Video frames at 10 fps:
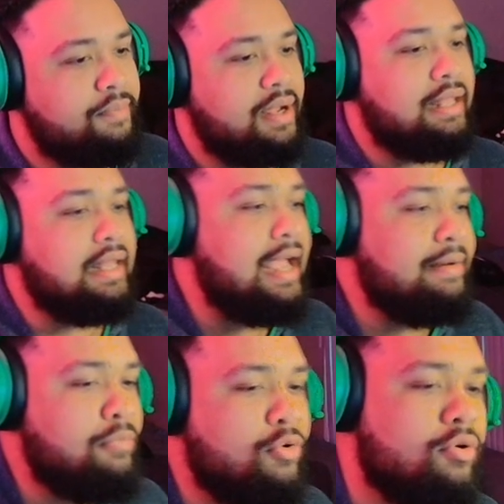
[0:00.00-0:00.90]
a lot
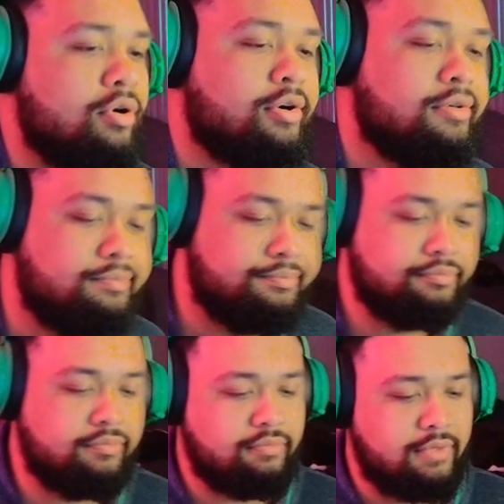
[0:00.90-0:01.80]
more
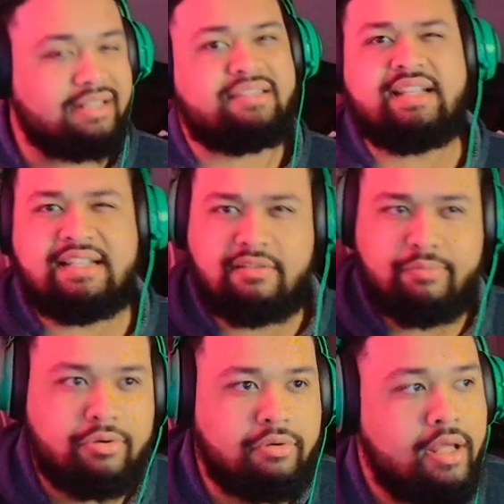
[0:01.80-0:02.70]

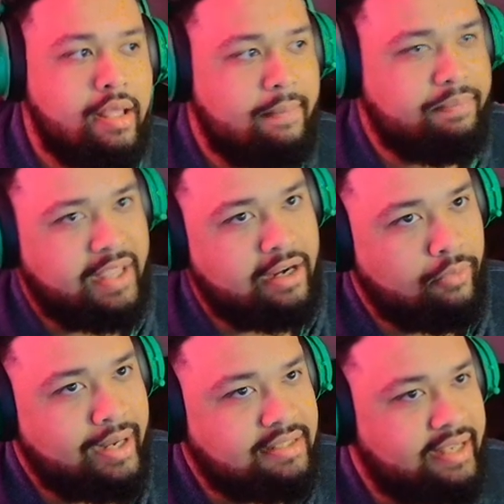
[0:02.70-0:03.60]
accessible in a
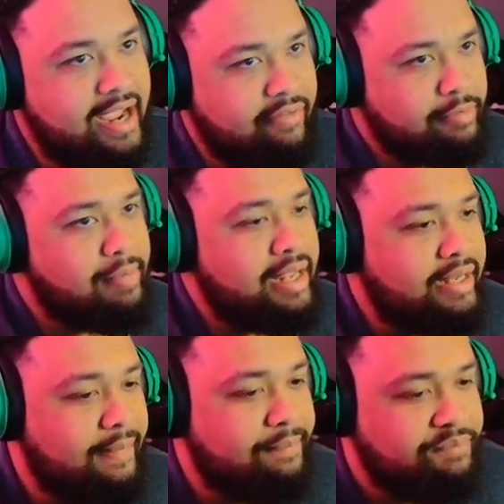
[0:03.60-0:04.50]
way to
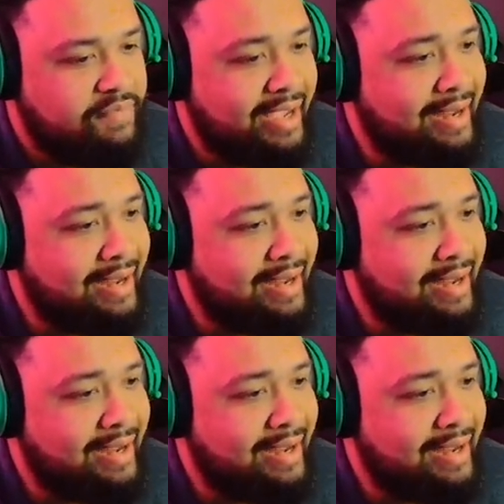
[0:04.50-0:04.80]
everybody and